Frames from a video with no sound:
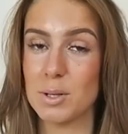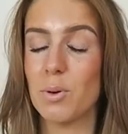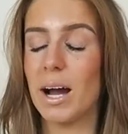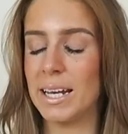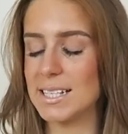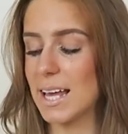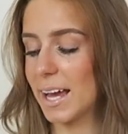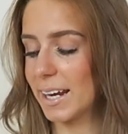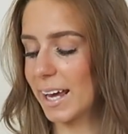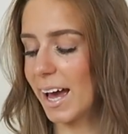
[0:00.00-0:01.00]
and quiet in a
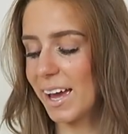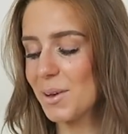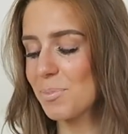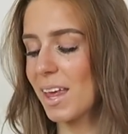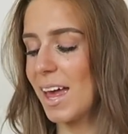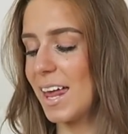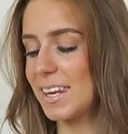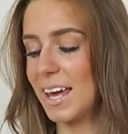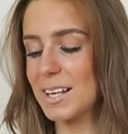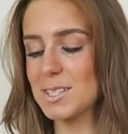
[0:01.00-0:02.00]
second, okay?
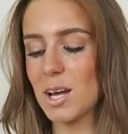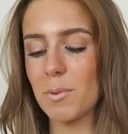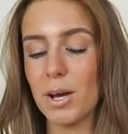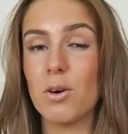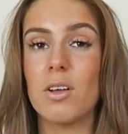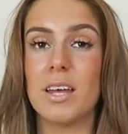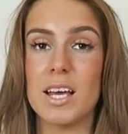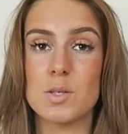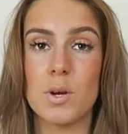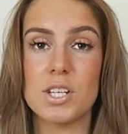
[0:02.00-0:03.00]
next up I got
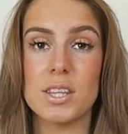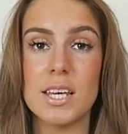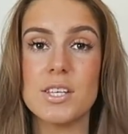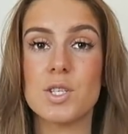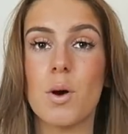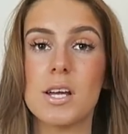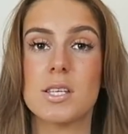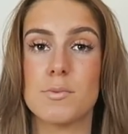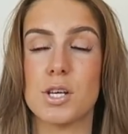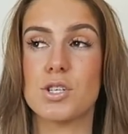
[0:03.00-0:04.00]
this which these two
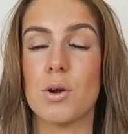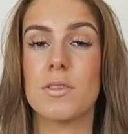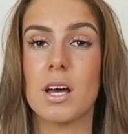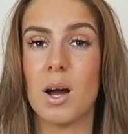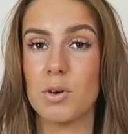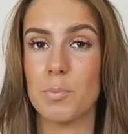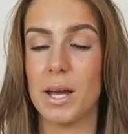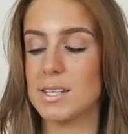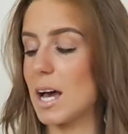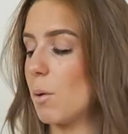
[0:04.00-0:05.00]
items I don't think I would have
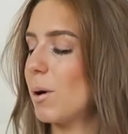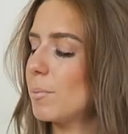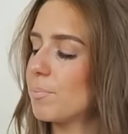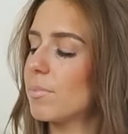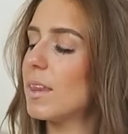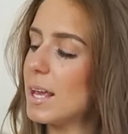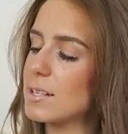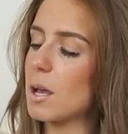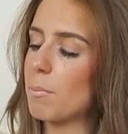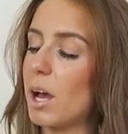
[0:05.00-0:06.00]
picked out well
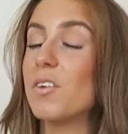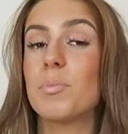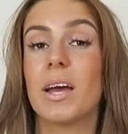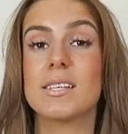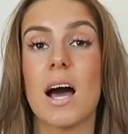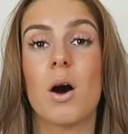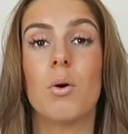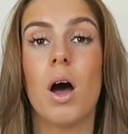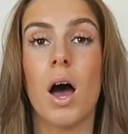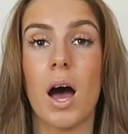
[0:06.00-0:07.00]
these I might have picked out
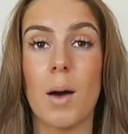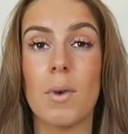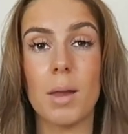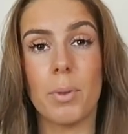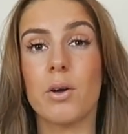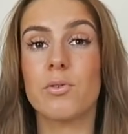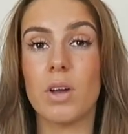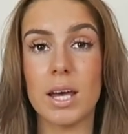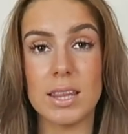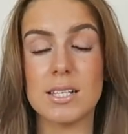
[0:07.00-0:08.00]
um I both
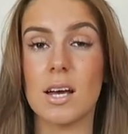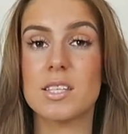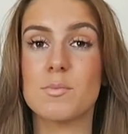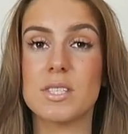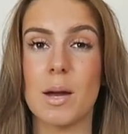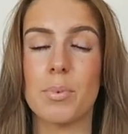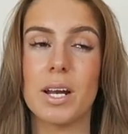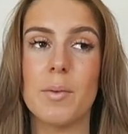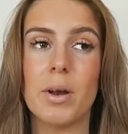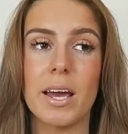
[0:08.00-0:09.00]
like these items
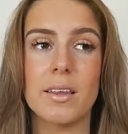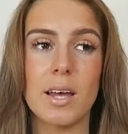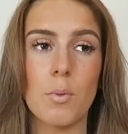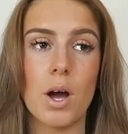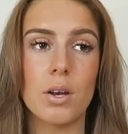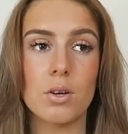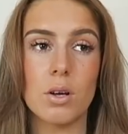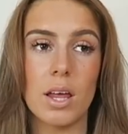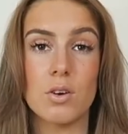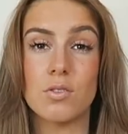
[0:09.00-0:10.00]
separately but like they weren't
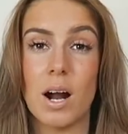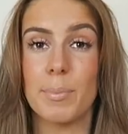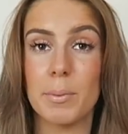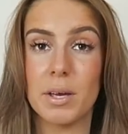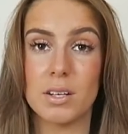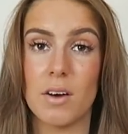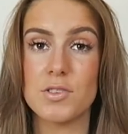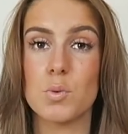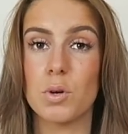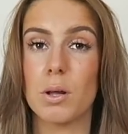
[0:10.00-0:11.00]
like grabbing me enough
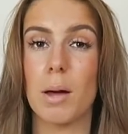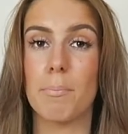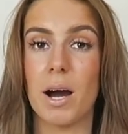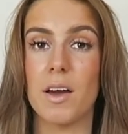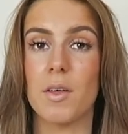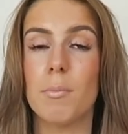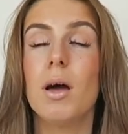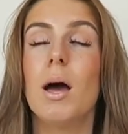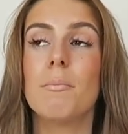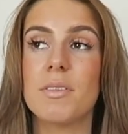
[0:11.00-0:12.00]
to want to like buy them
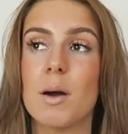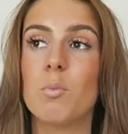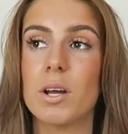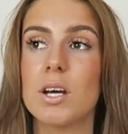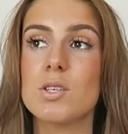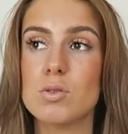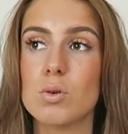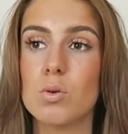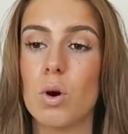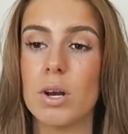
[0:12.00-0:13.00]
but then when I
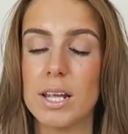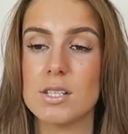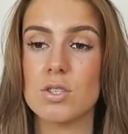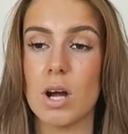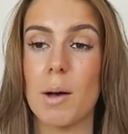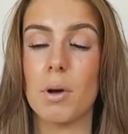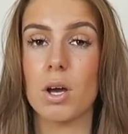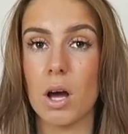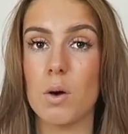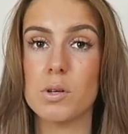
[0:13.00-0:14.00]
saw on Instagram a
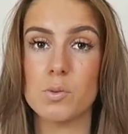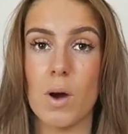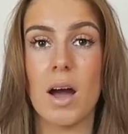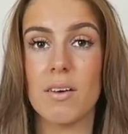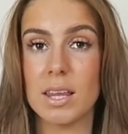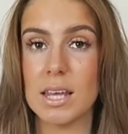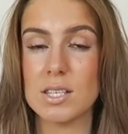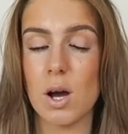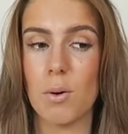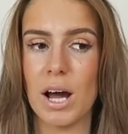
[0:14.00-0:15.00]
girl was wearing
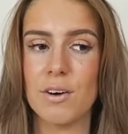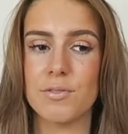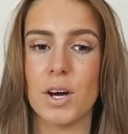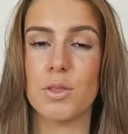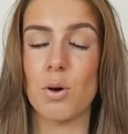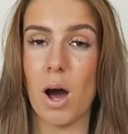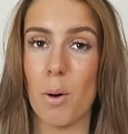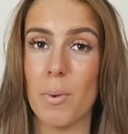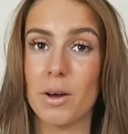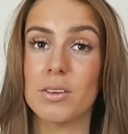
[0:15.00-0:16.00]
this whole outfit I thought
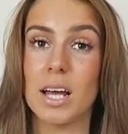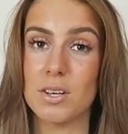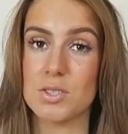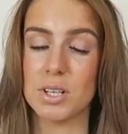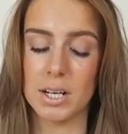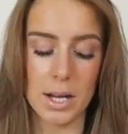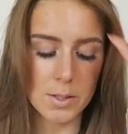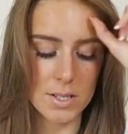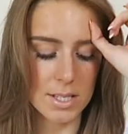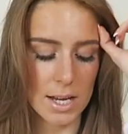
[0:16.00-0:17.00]
oh my god that looks really nice
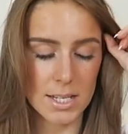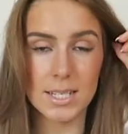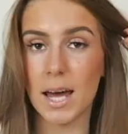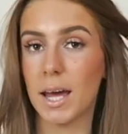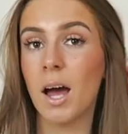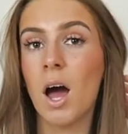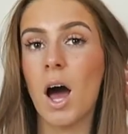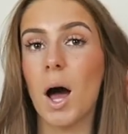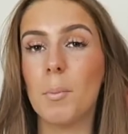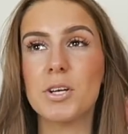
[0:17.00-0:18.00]
so I decided to get it
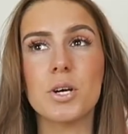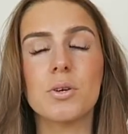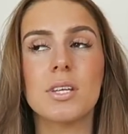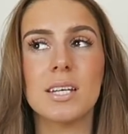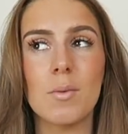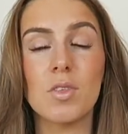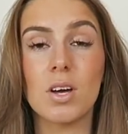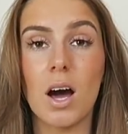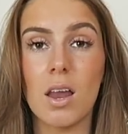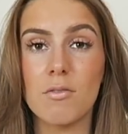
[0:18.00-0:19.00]
um I don't know the name of the
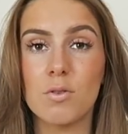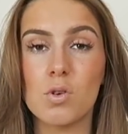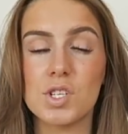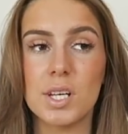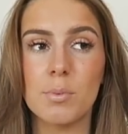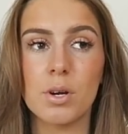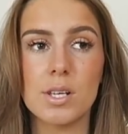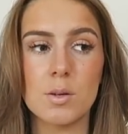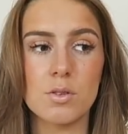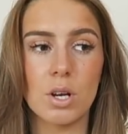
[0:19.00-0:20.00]
girl unfortunately
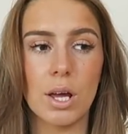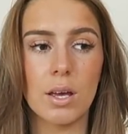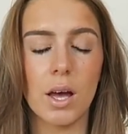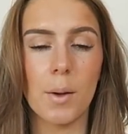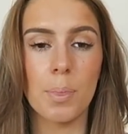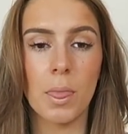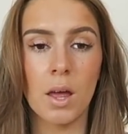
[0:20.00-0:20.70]
because it was on like a